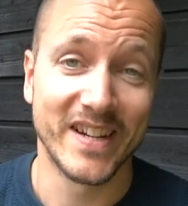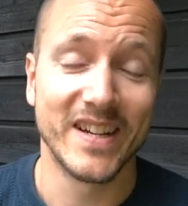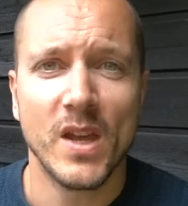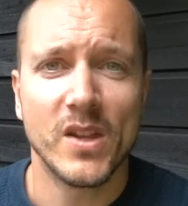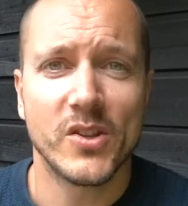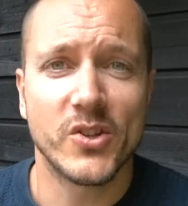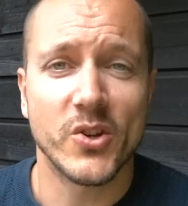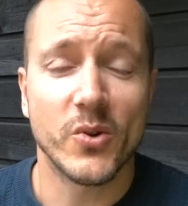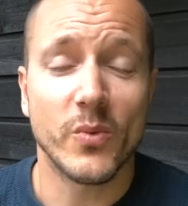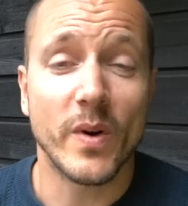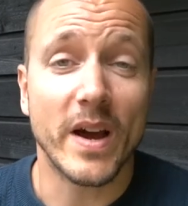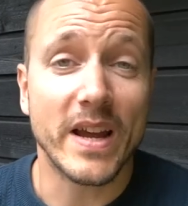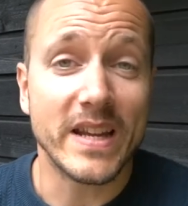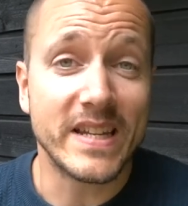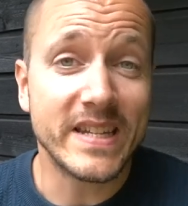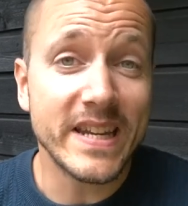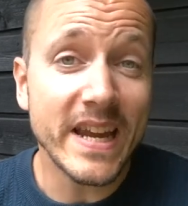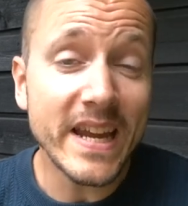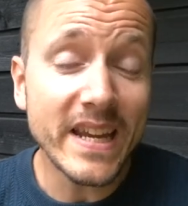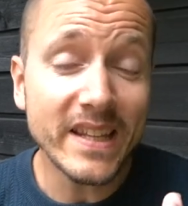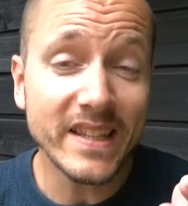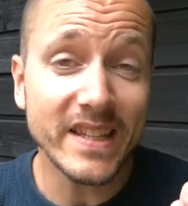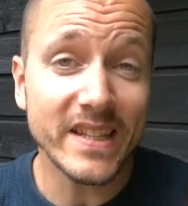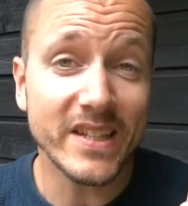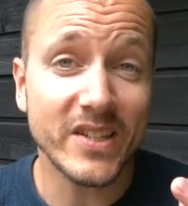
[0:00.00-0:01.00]
So I
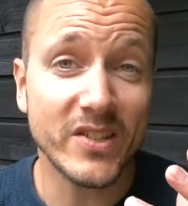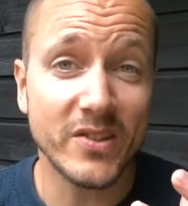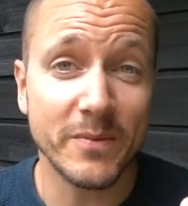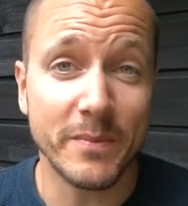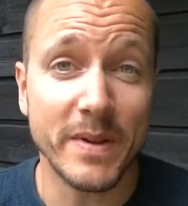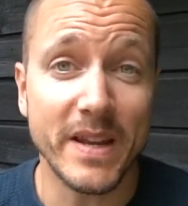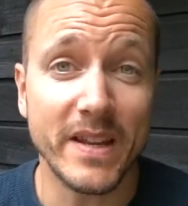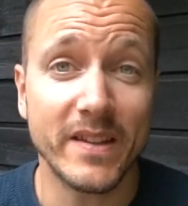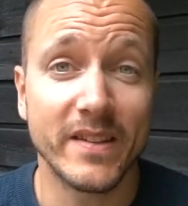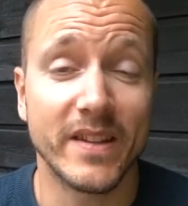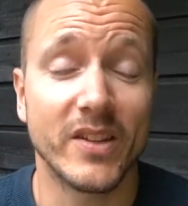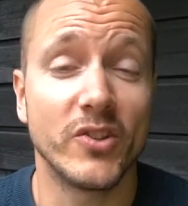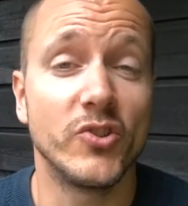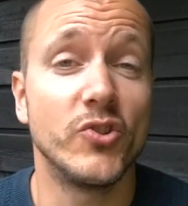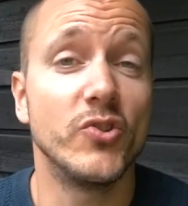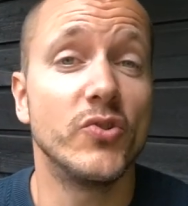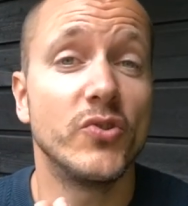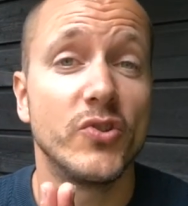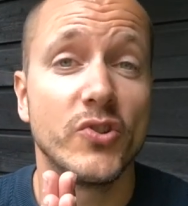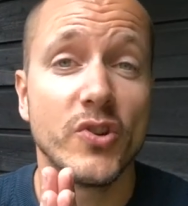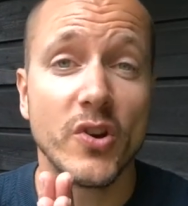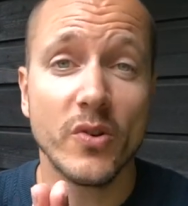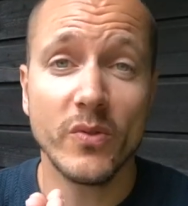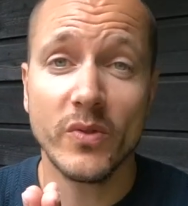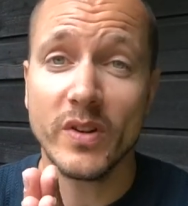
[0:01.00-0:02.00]
take this to mean that you
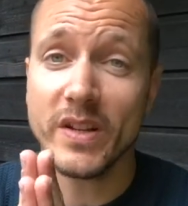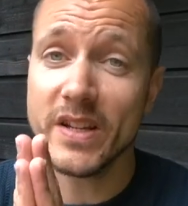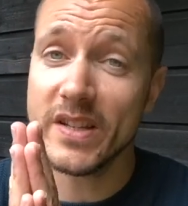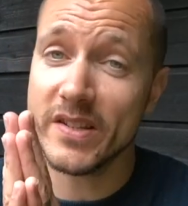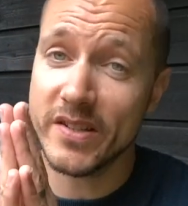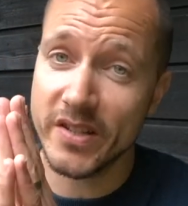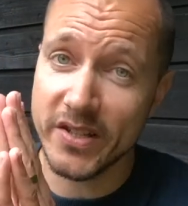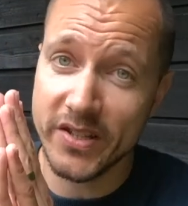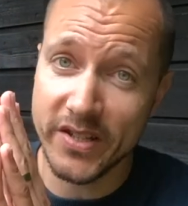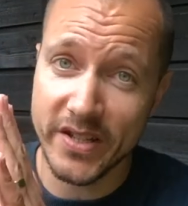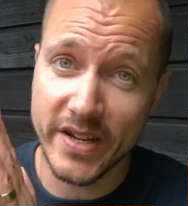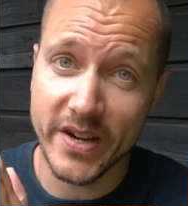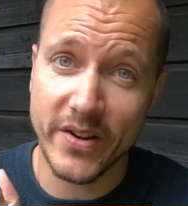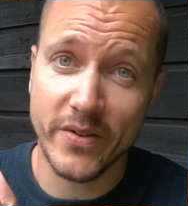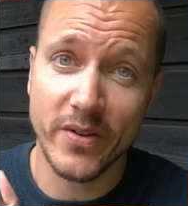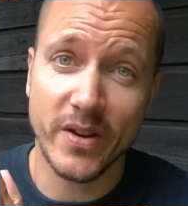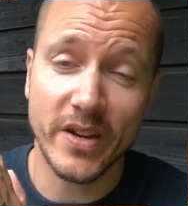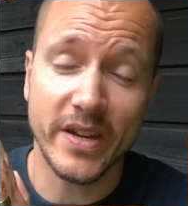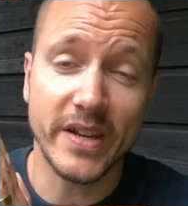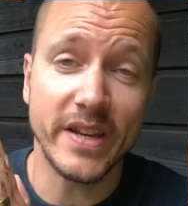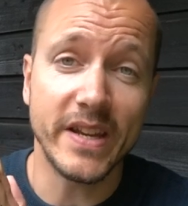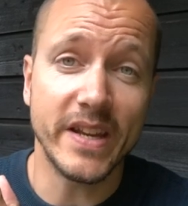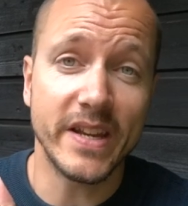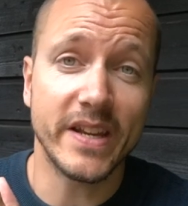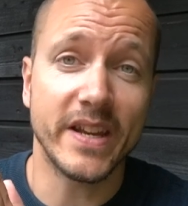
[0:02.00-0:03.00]
don't
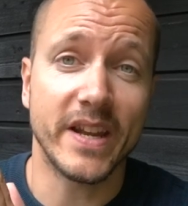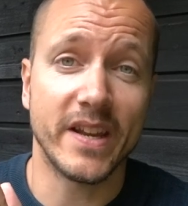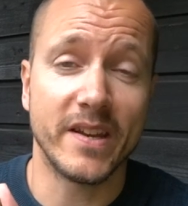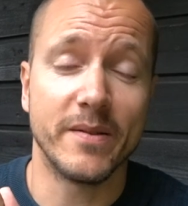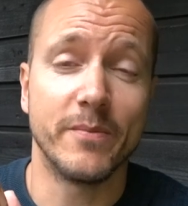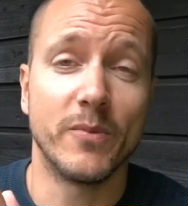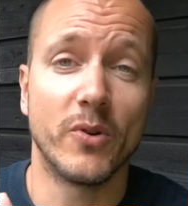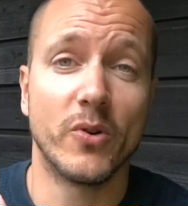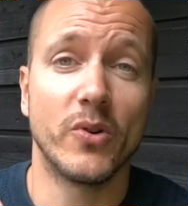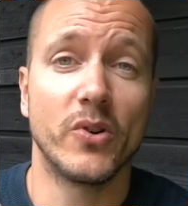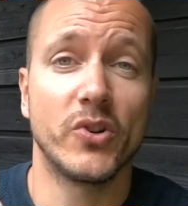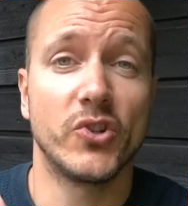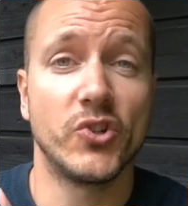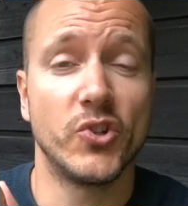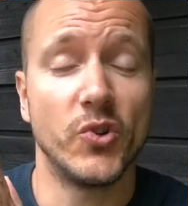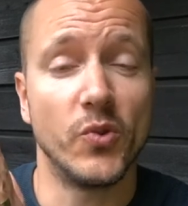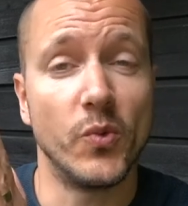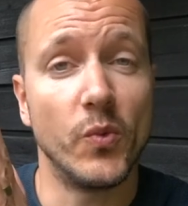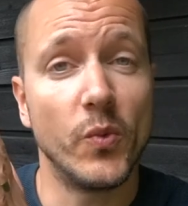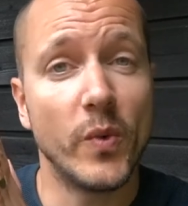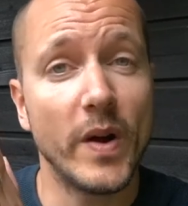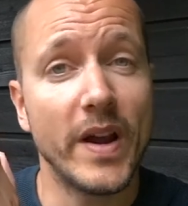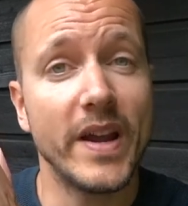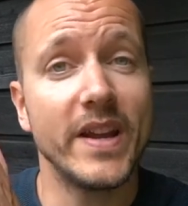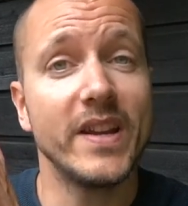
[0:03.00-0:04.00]
necessarily need anymore to
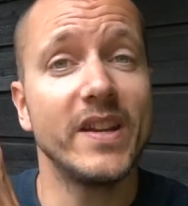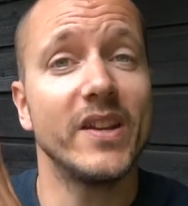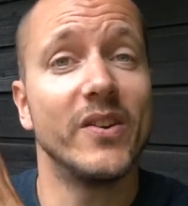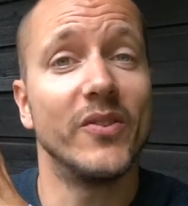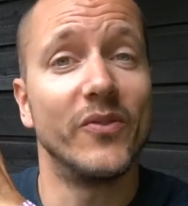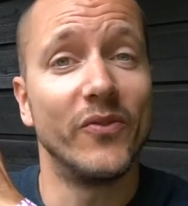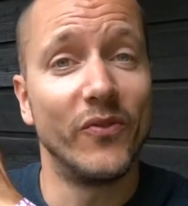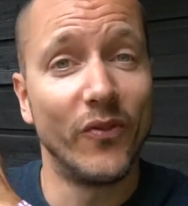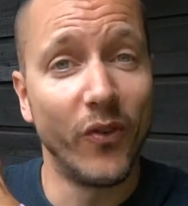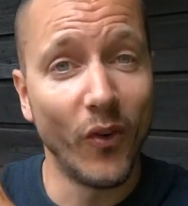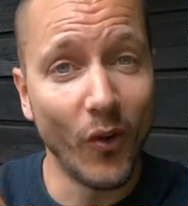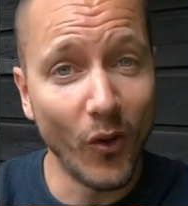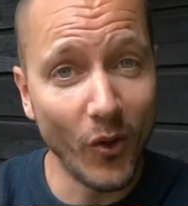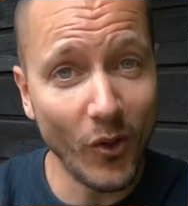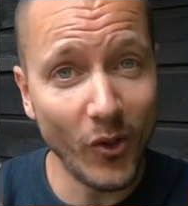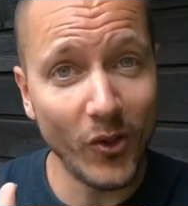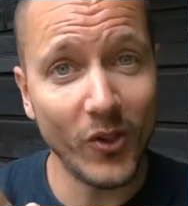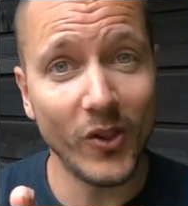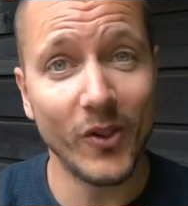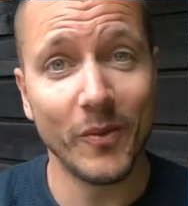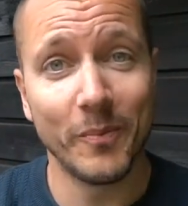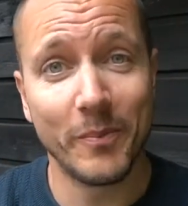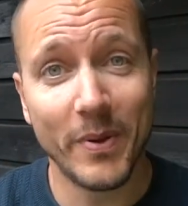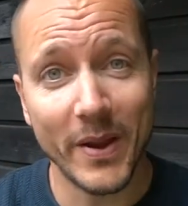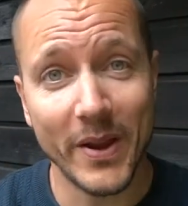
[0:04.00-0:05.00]
wait a
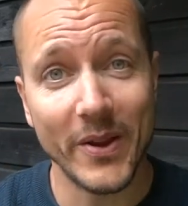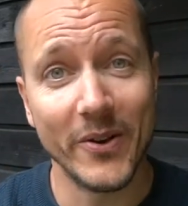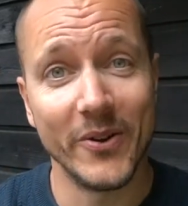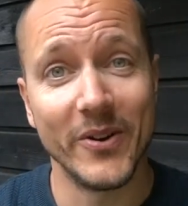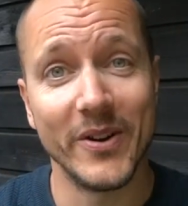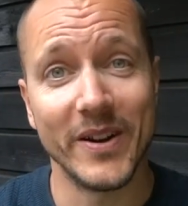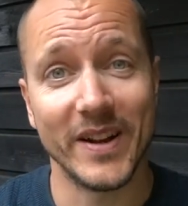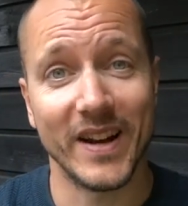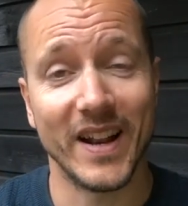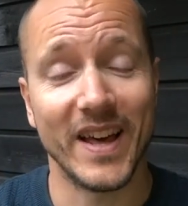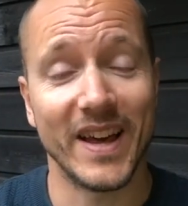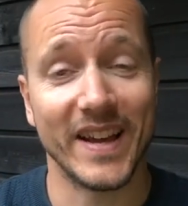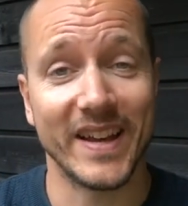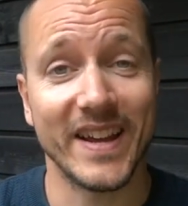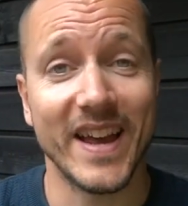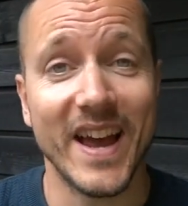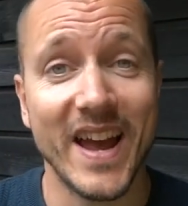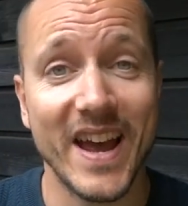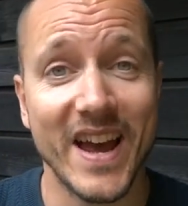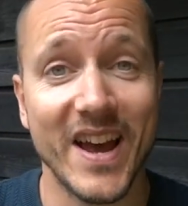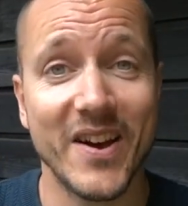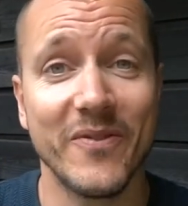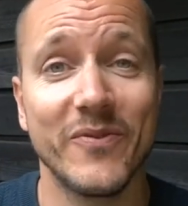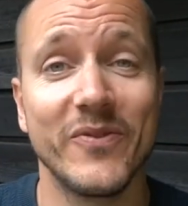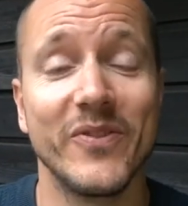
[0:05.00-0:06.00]
full period, like a
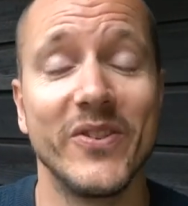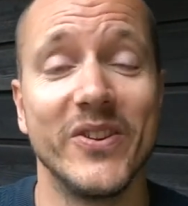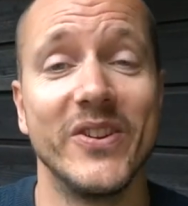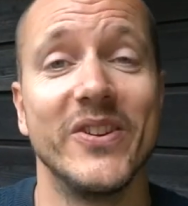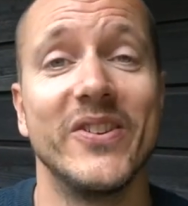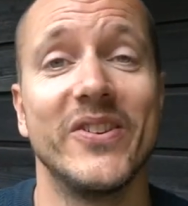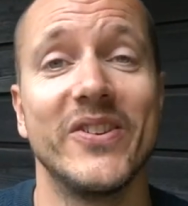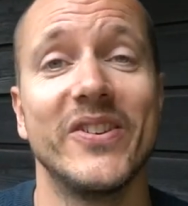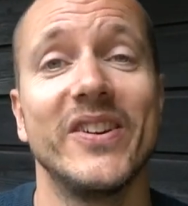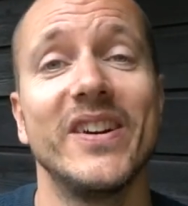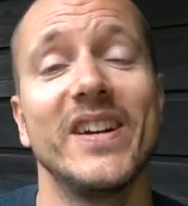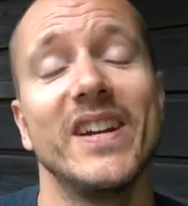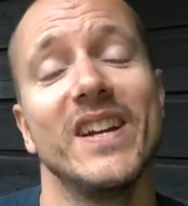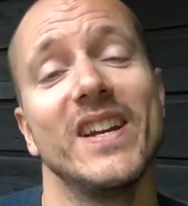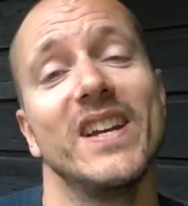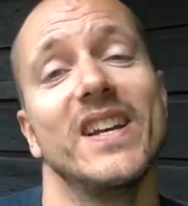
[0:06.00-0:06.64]
half year,